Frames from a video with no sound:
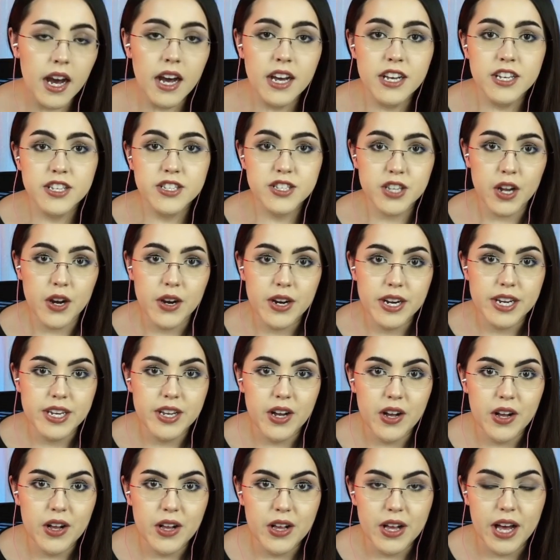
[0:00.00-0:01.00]
Sorry,
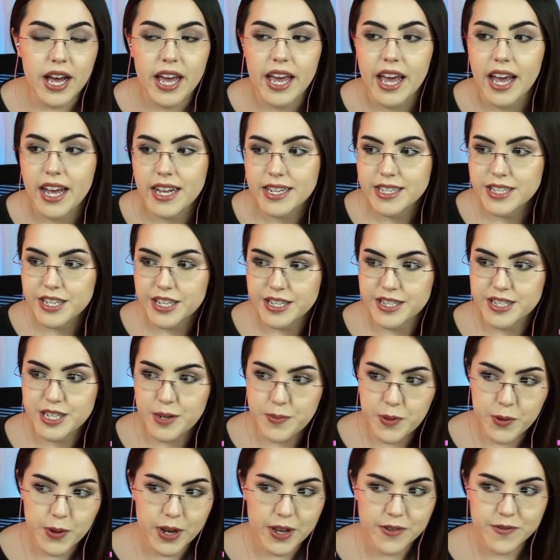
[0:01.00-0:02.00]
y'all, I had to
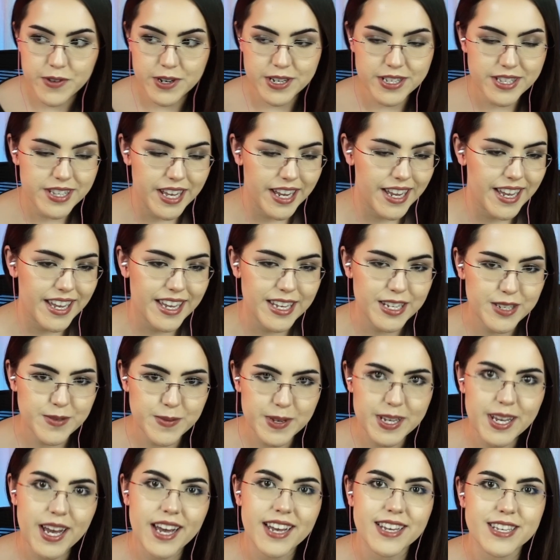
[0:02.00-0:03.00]
step away for a second
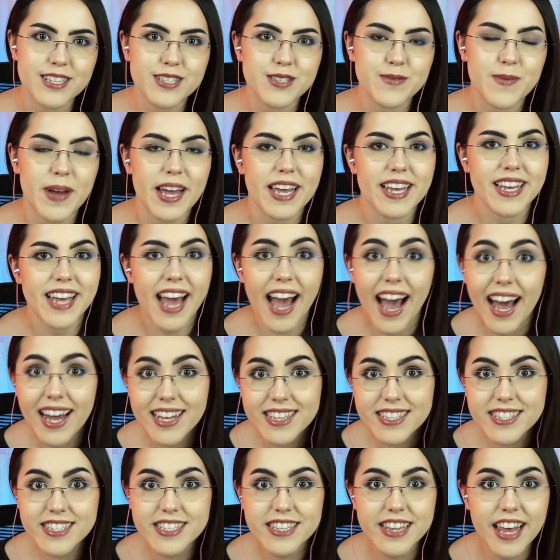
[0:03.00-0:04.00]
because my
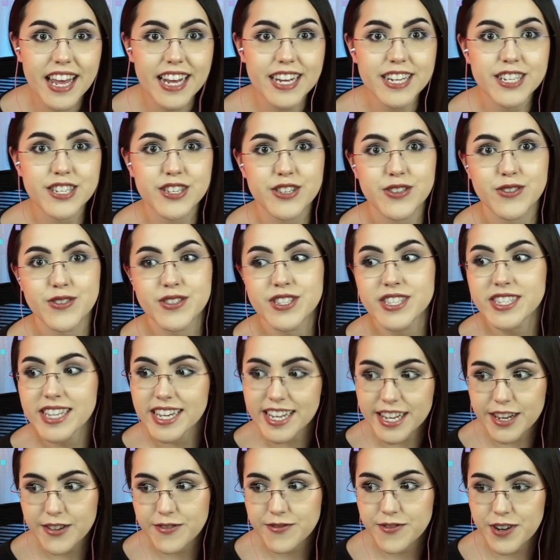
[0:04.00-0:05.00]
cats like to
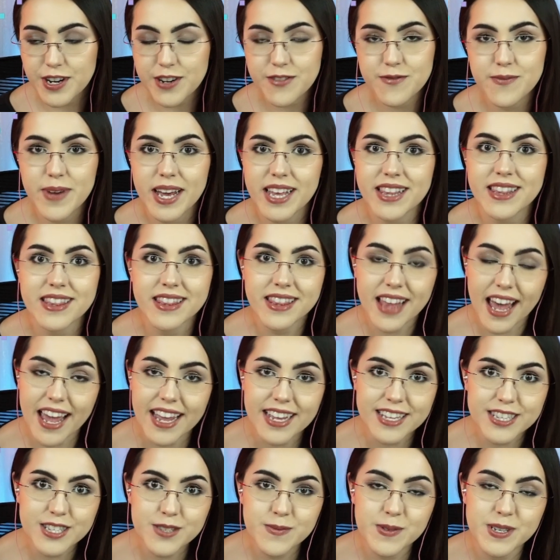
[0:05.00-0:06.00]
sit in front of my
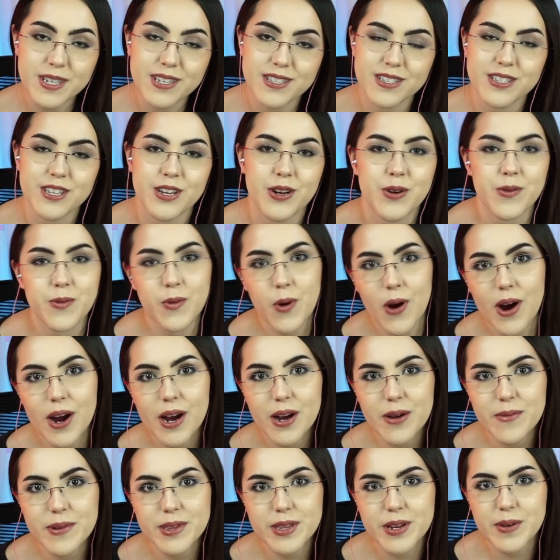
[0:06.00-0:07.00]
lights because they're
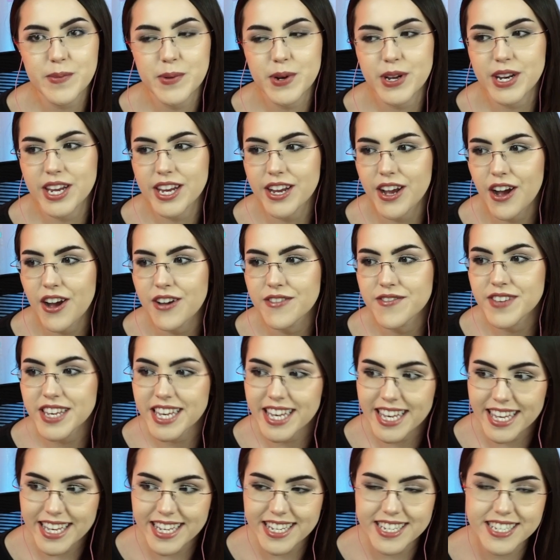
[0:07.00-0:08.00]
warm and they're putting off
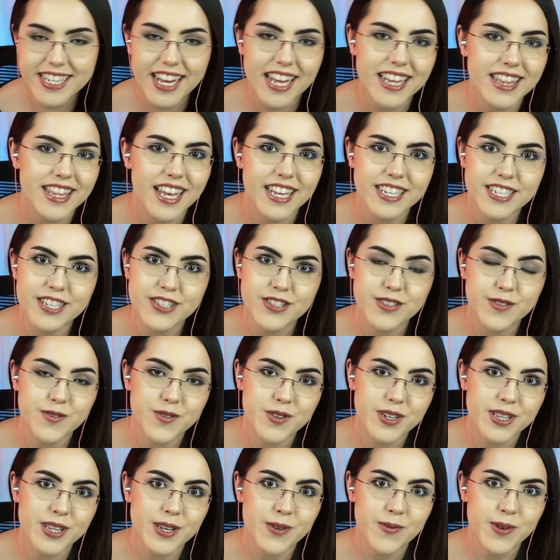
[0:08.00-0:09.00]
heat, and that doesn't
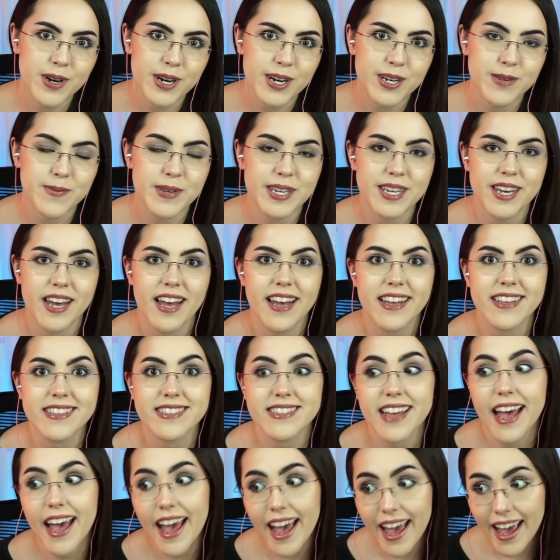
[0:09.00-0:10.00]
really work
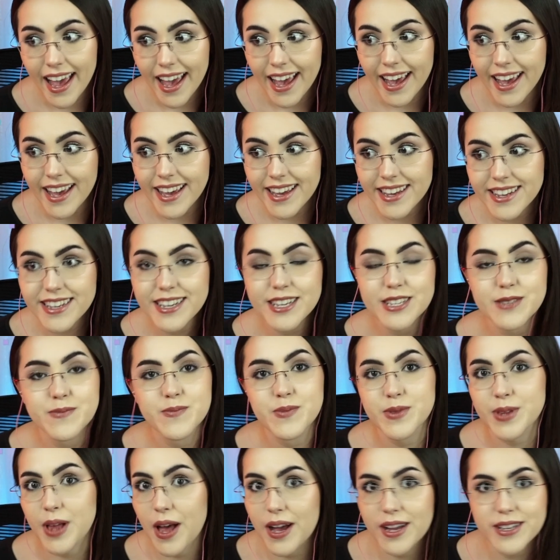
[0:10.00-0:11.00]
because A, it
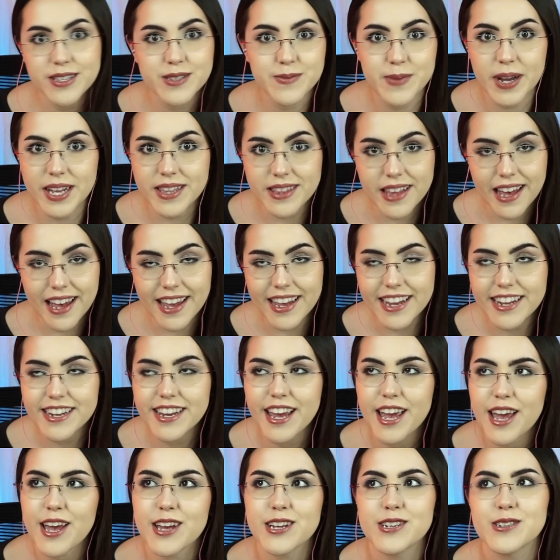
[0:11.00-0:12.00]
blocks my light,
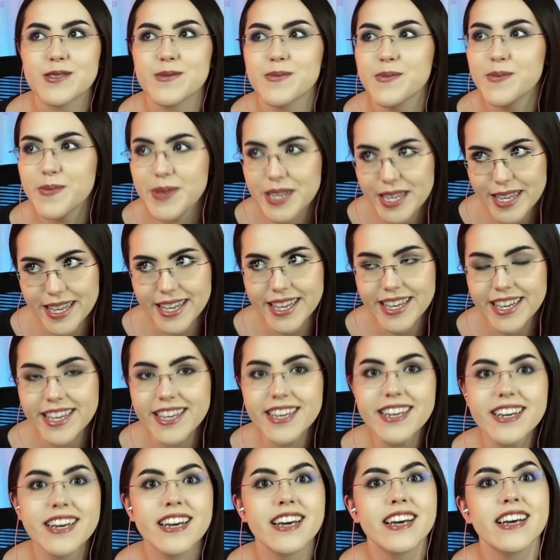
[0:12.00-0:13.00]
and
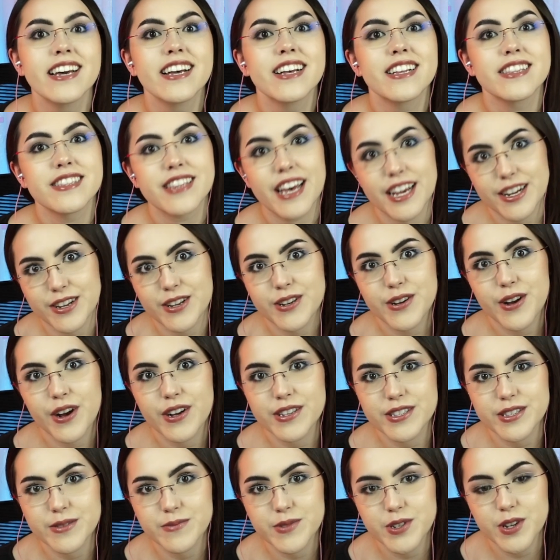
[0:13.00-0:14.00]
B, that could cause them to